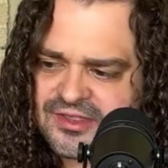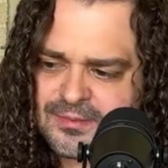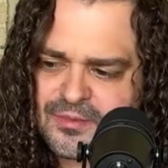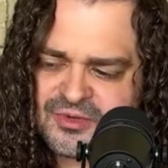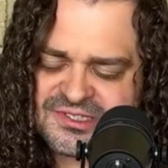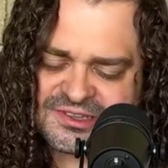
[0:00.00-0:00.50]
the
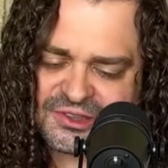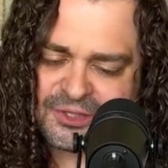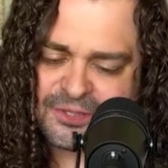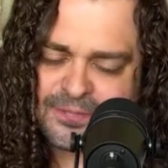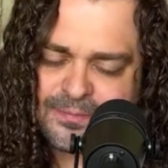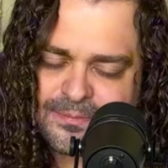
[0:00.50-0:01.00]
most
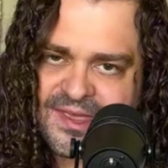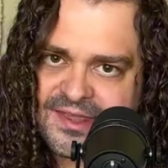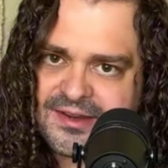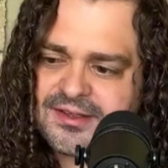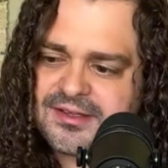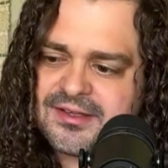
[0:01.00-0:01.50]
learned
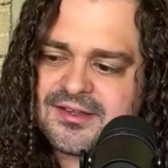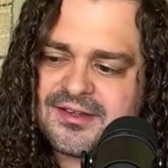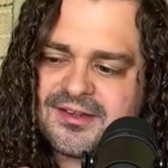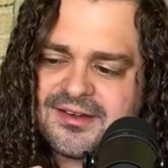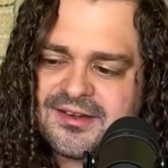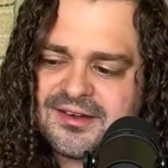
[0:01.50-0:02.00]
men
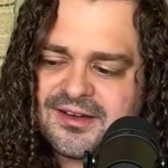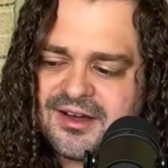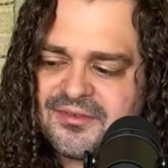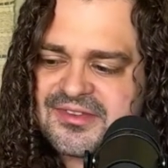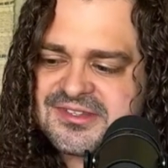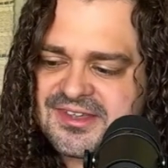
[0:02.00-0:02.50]

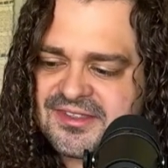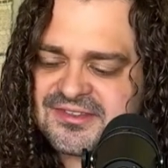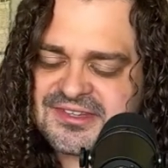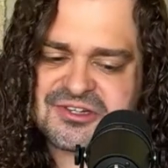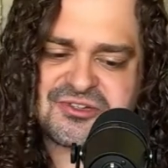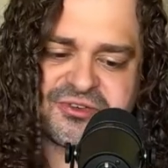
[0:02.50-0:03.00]
of the 10th
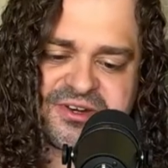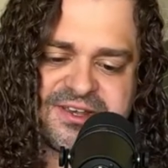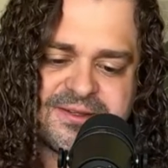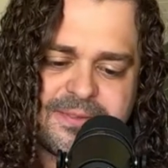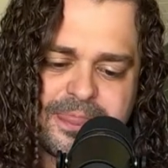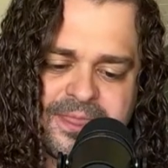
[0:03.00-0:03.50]
century.